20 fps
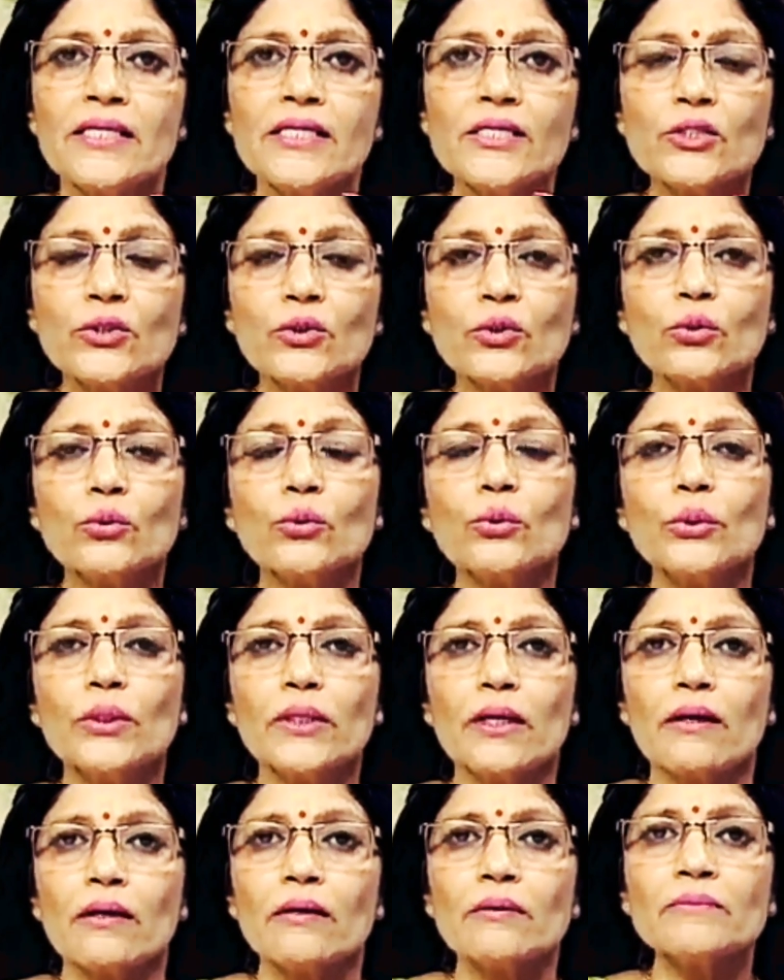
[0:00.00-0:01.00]
these two
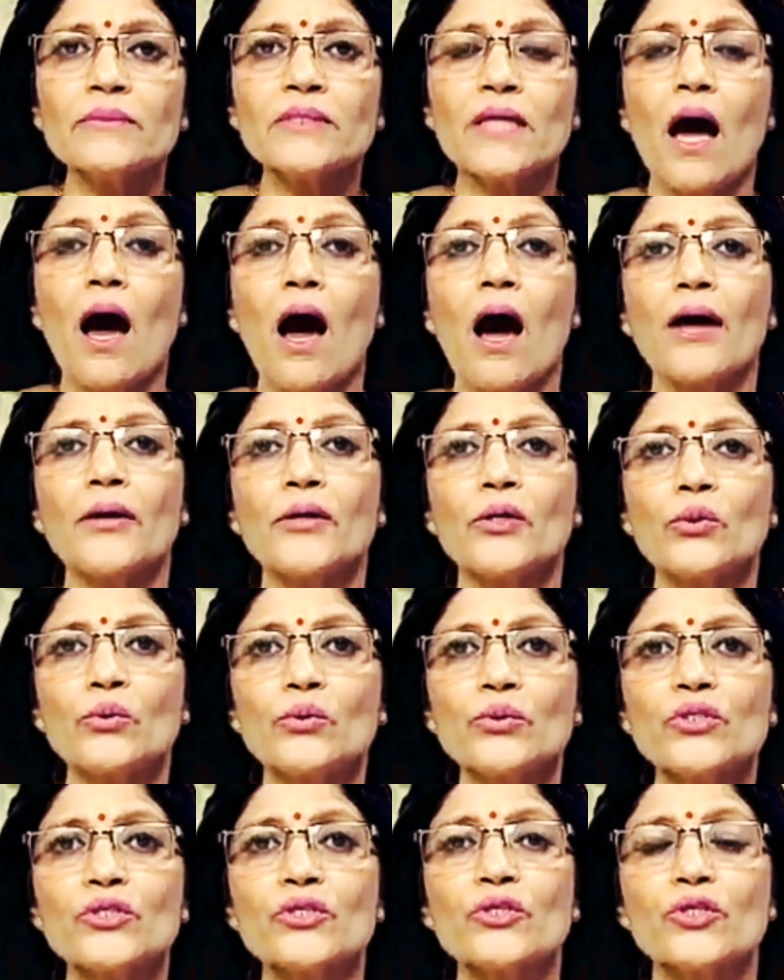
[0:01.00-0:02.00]
terms are
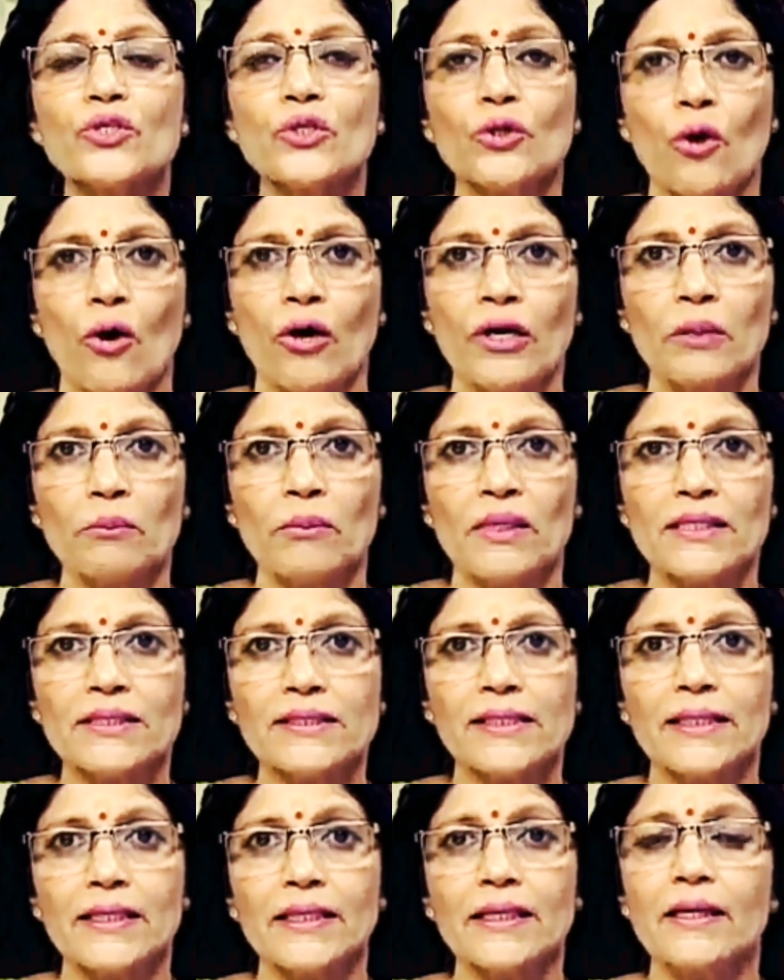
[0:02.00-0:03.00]
used
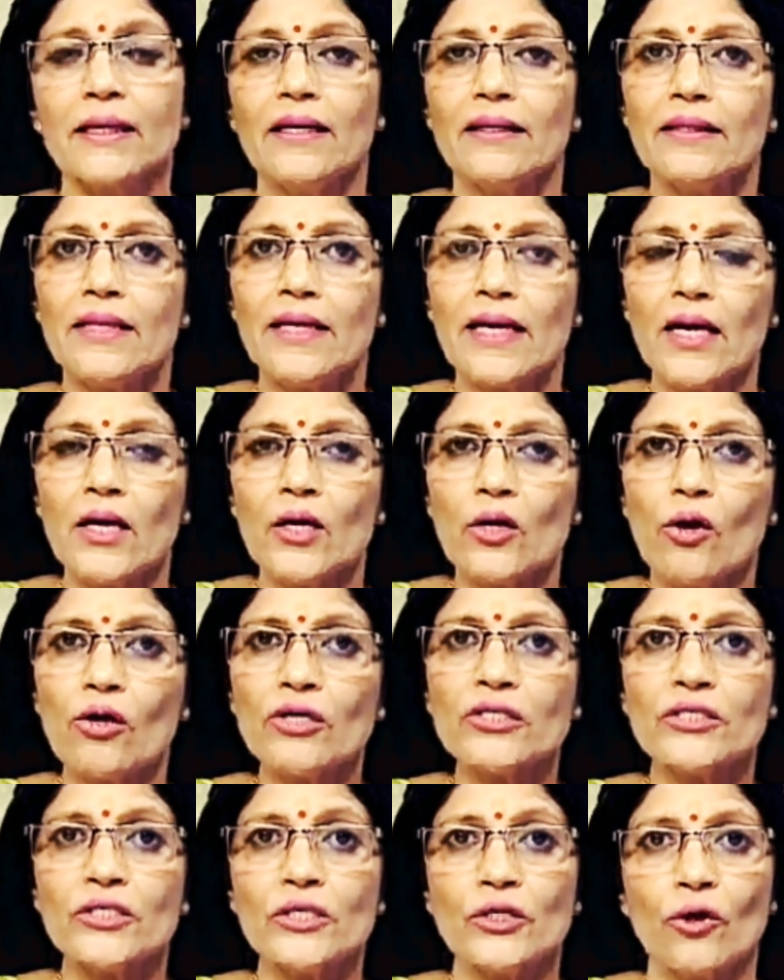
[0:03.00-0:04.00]
synonymously. They are
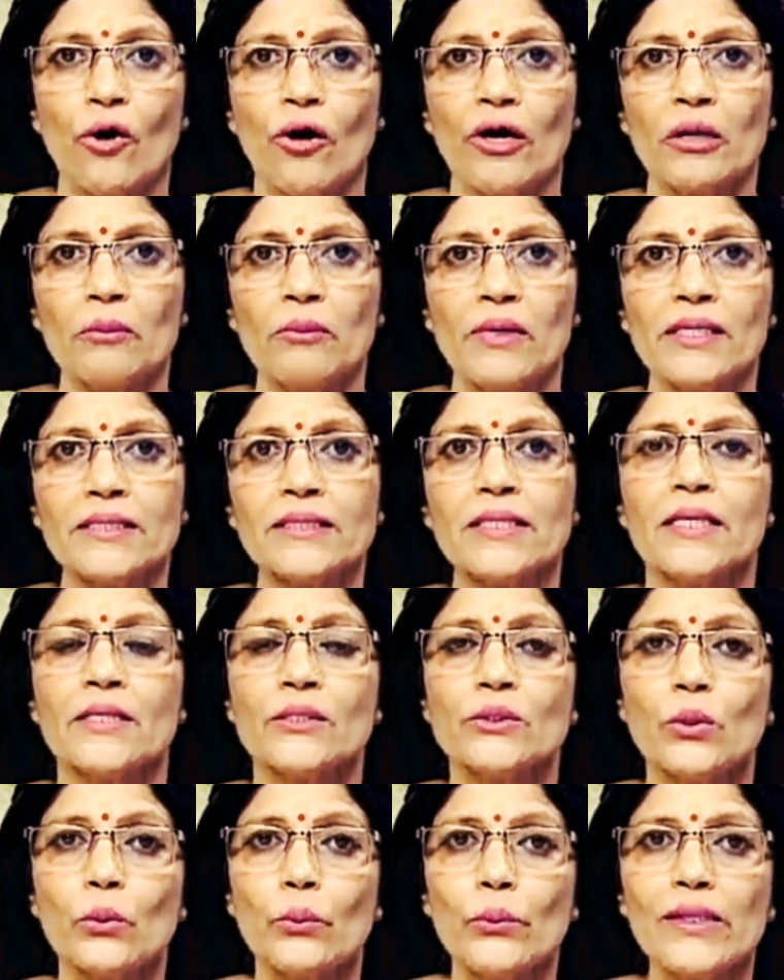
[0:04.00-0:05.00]
not synonymous.
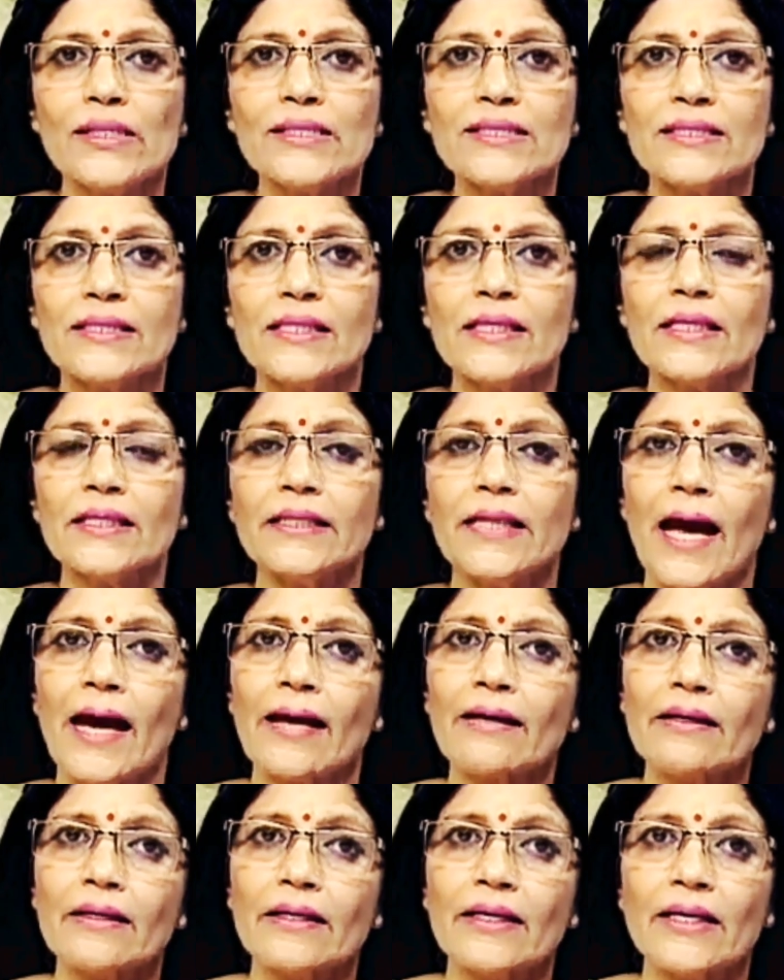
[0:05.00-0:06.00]
So, we will see
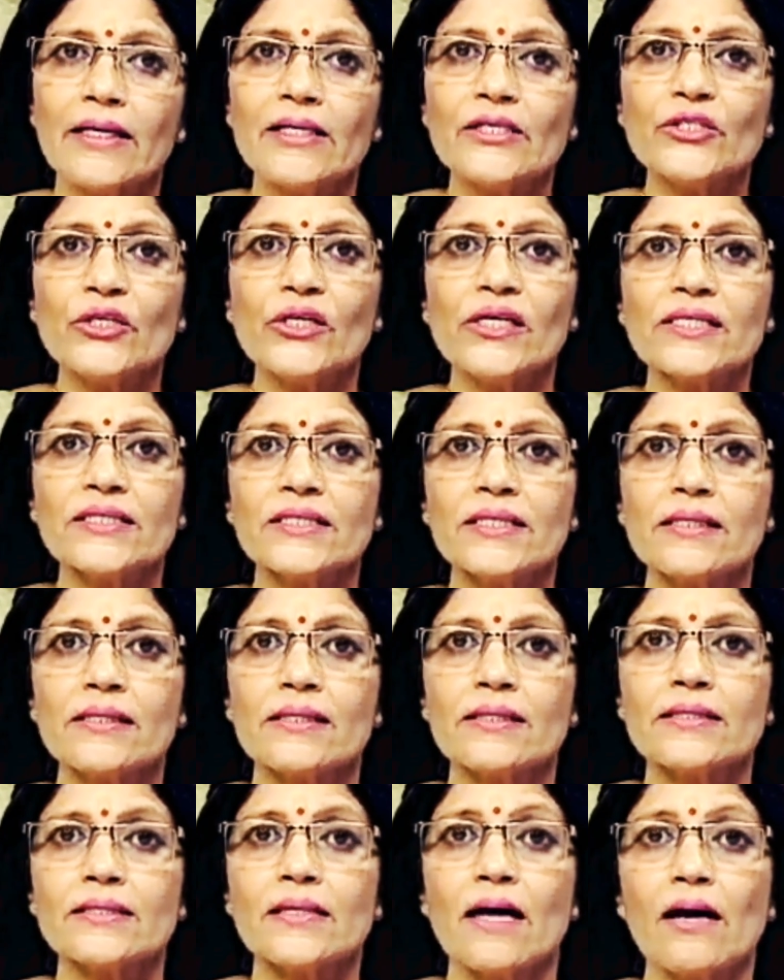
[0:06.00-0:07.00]
that culture is
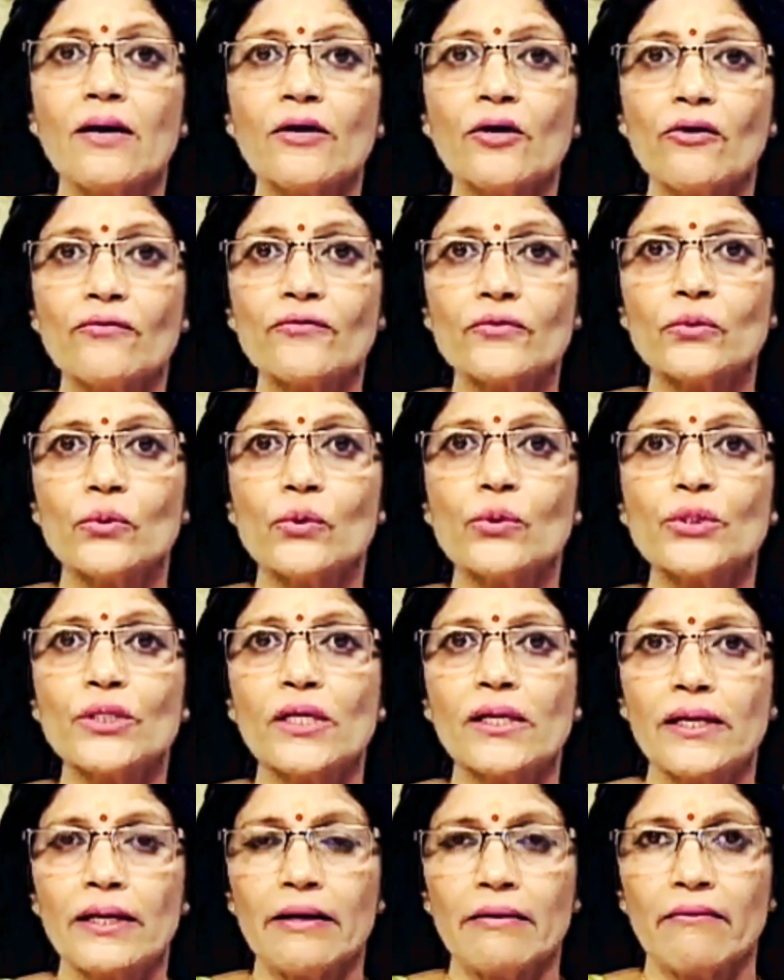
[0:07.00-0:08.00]
the result of
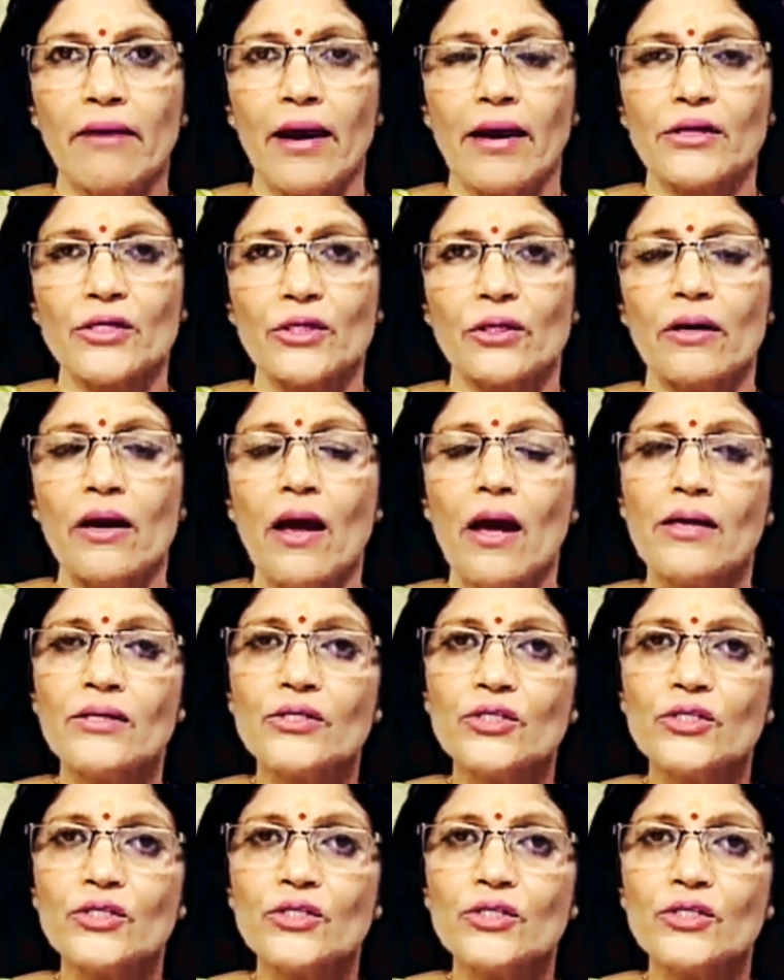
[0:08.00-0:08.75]
social interaction.